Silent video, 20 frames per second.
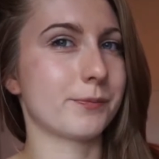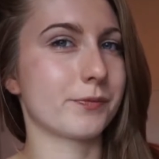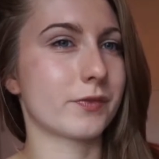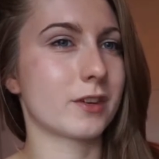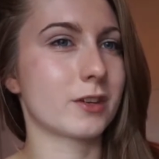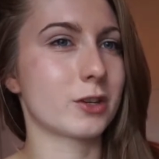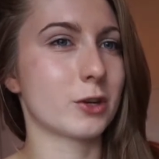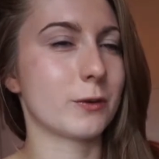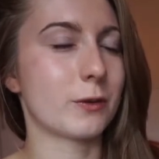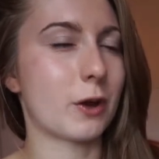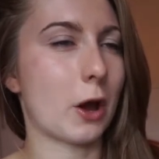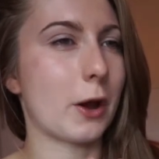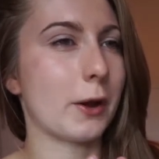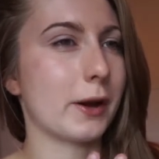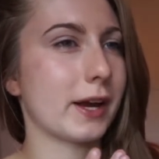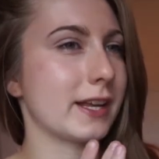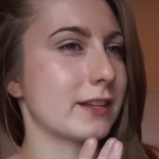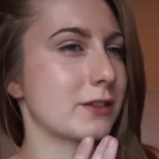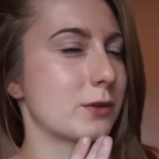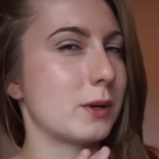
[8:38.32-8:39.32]
sort of
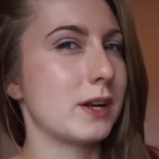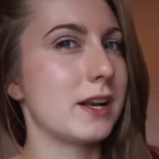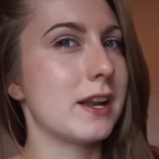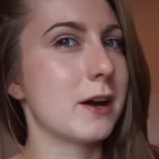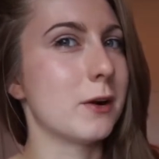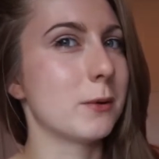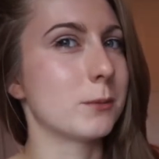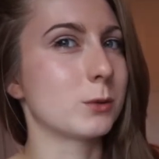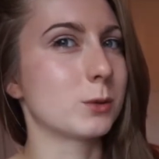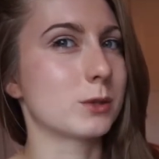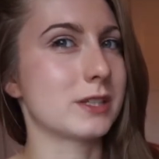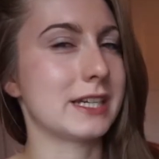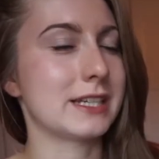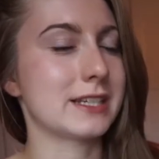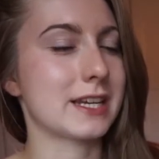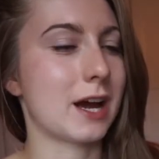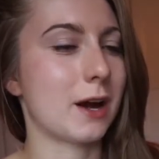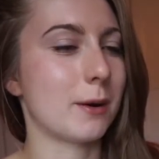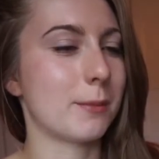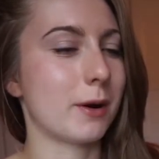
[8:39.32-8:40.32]
going into a little more
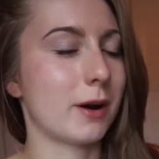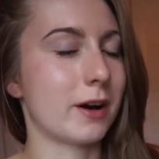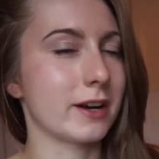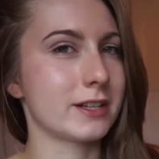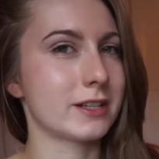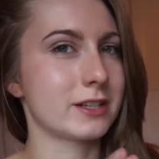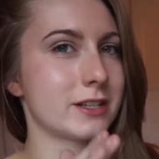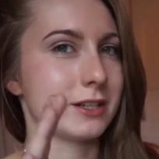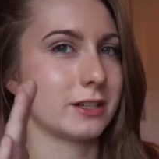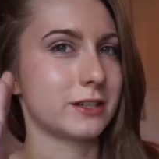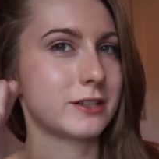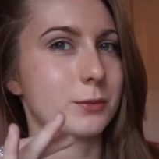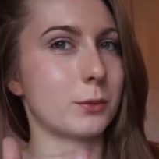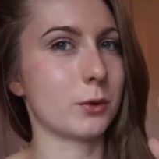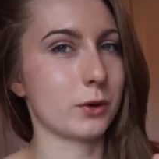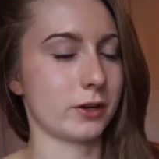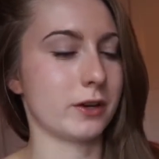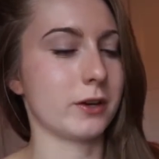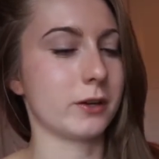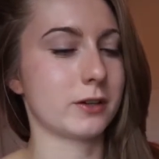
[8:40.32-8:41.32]
detail, but I just
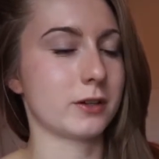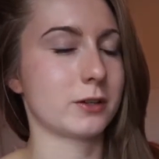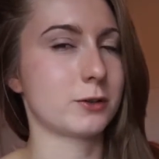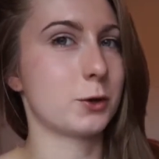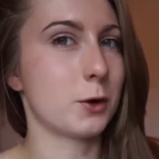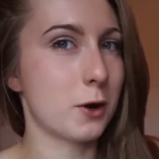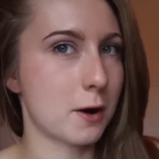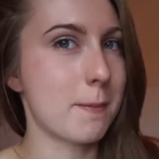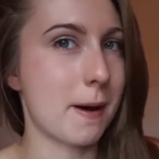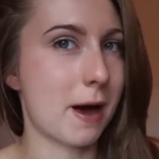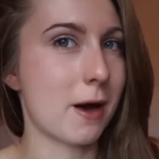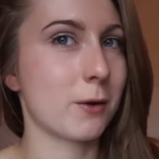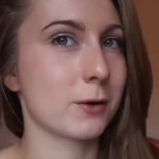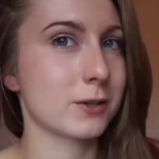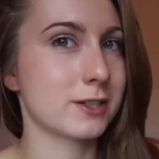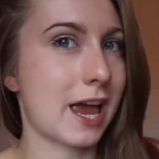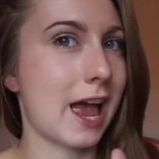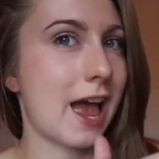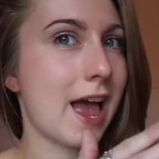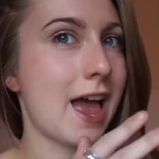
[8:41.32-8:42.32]
want to talk
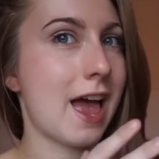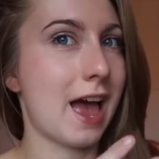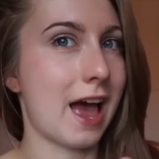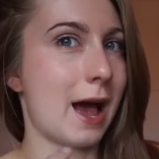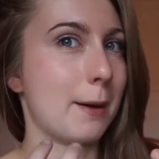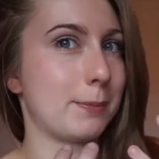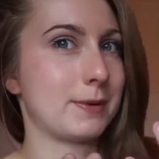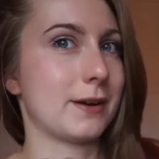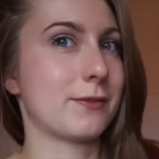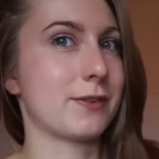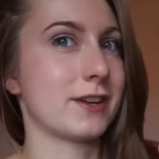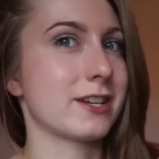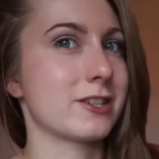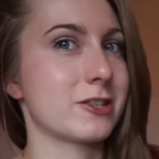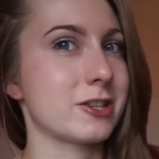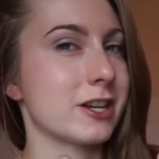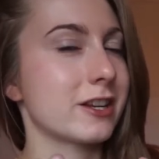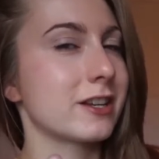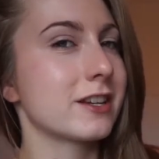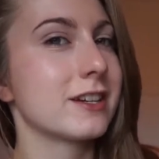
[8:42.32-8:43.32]
about ab
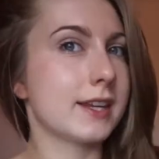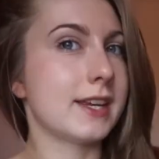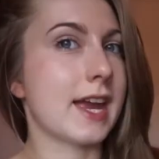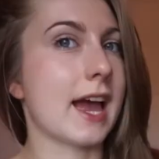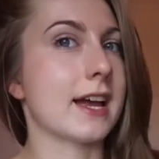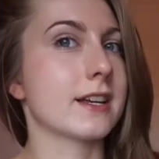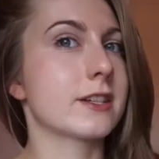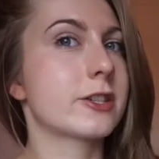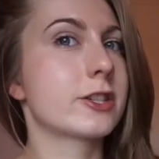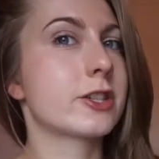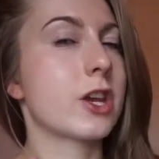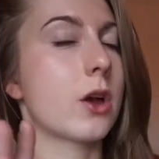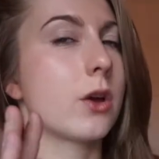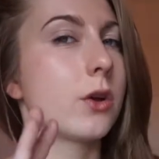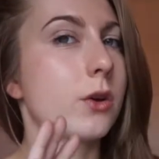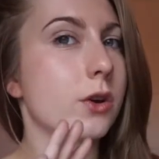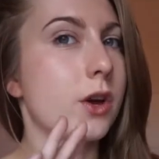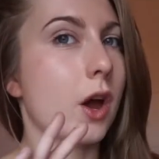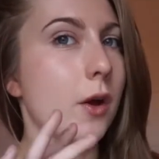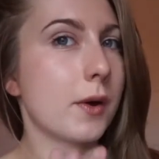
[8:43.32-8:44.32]
definition. Yeah,
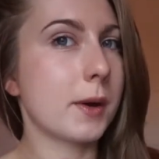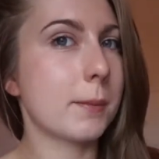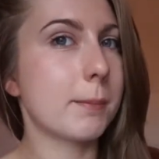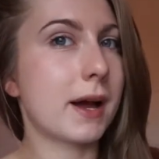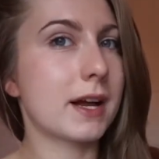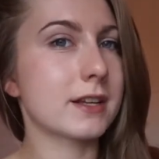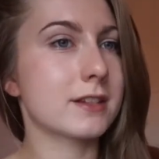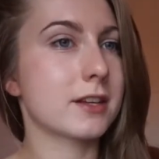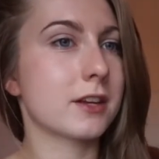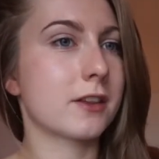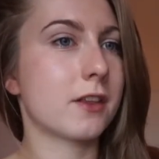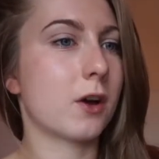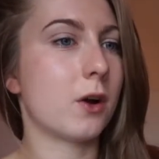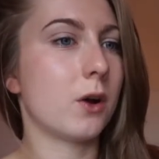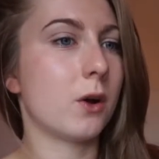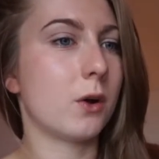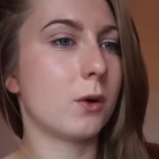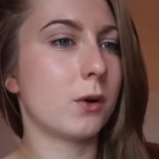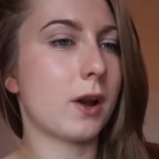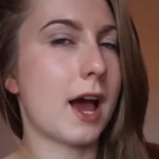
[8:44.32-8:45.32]
so going back to the
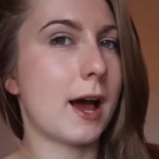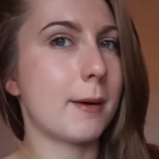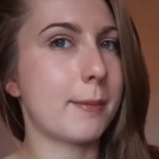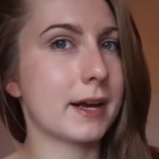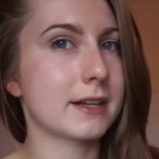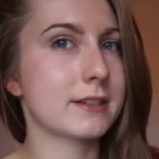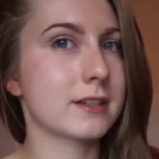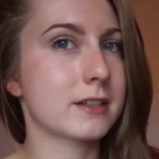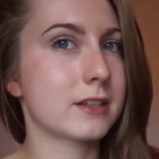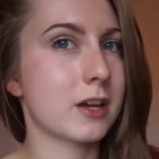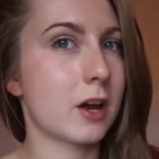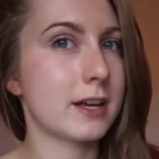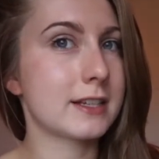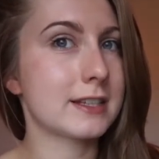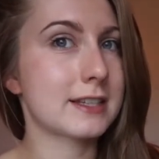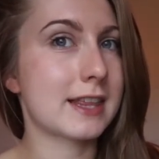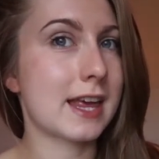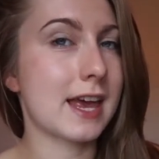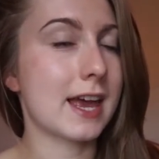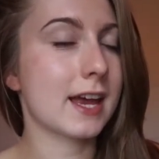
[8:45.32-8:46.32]
whole ab exercise
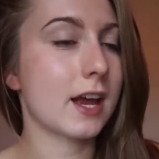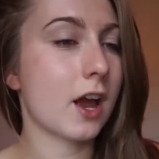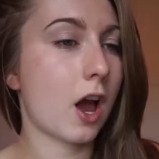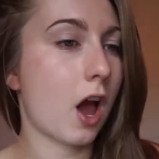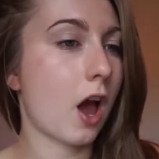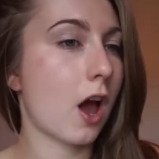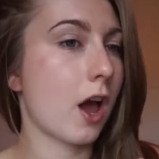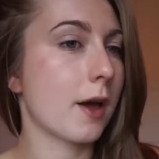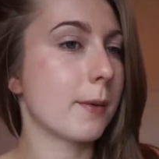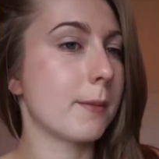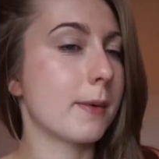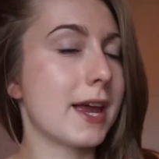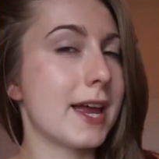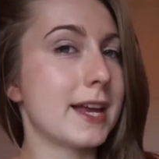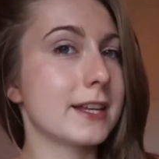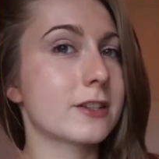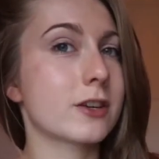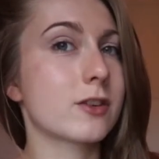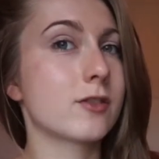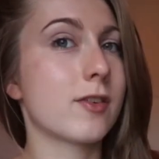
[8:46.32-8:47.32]
thing,
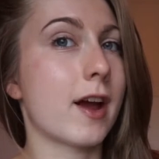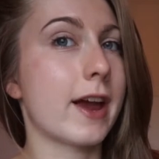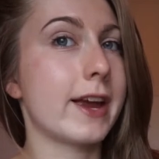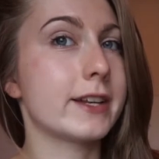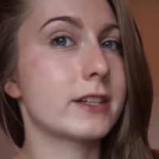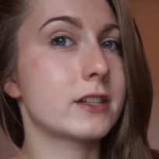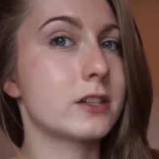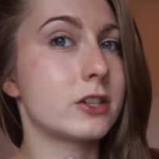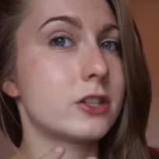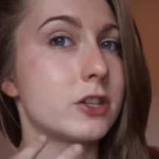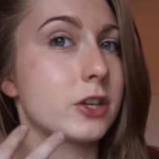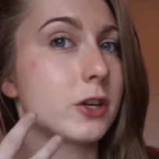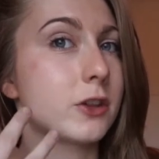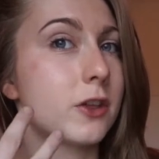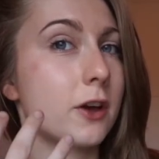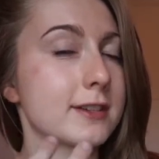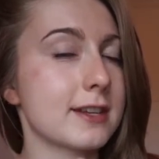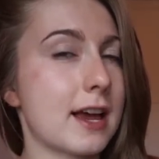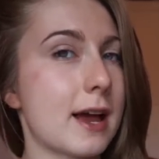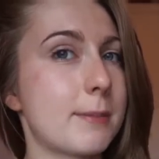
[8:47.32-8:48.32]
it's great to do
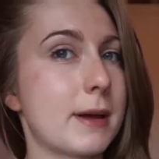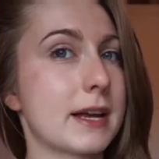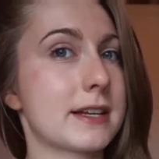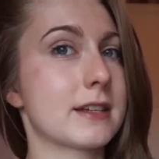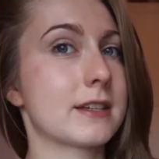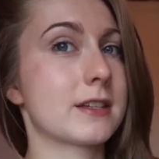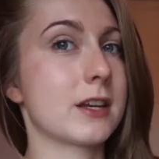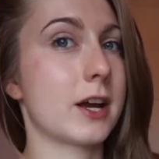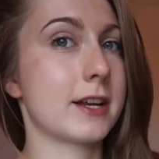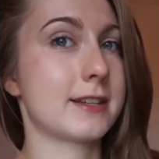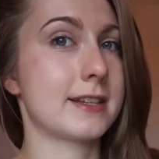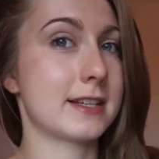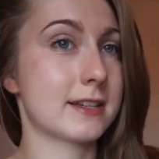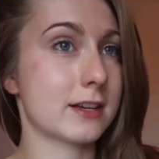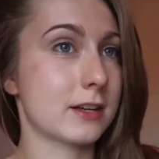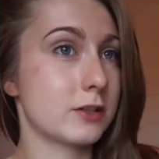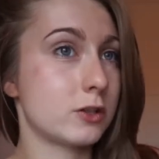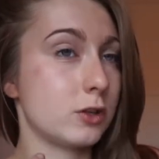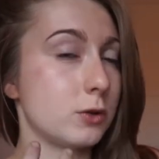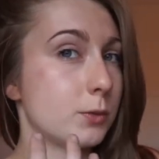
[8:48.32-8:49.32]
those ab exercises
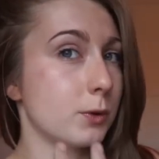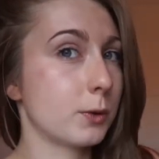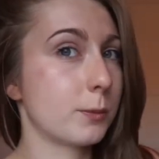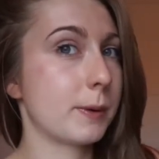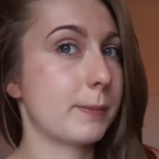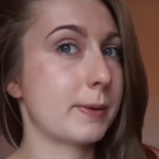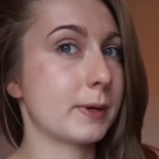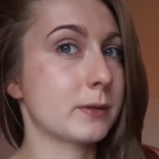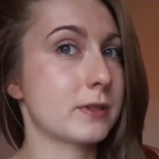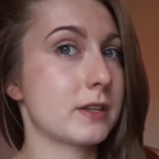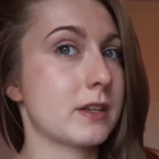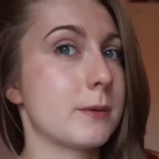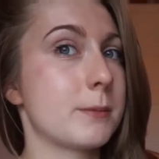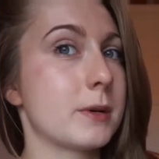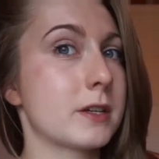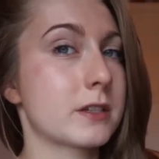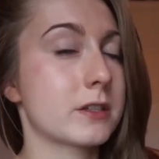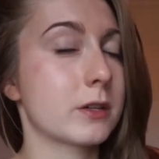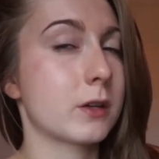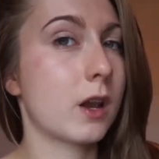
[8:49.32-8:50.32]
because you will be building the
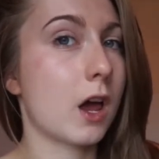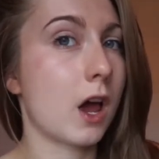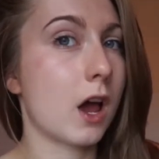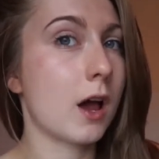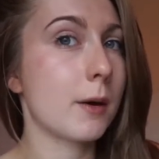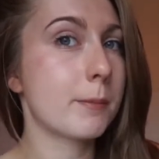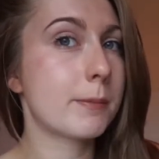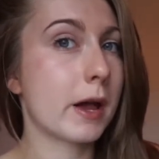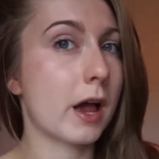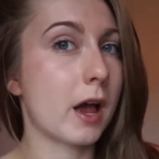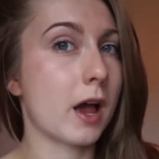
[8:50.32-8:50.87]
muscle up,